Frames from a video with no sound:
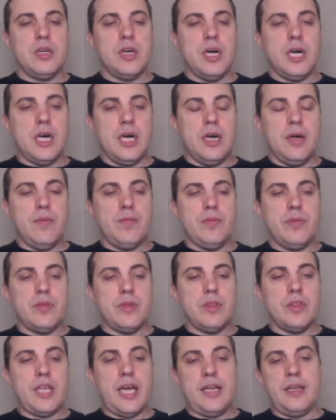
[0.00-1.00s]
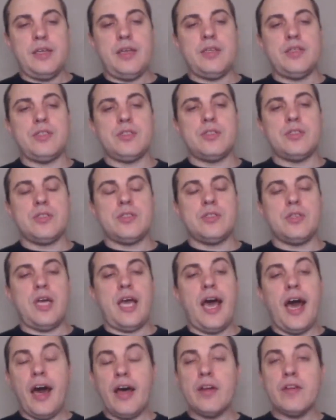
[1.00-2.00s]
That is
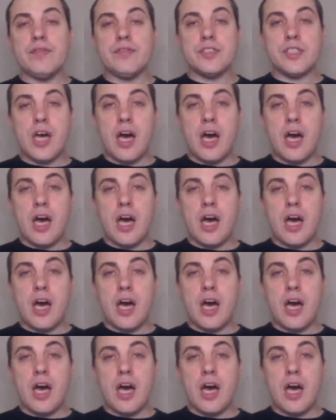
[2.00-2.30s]
out of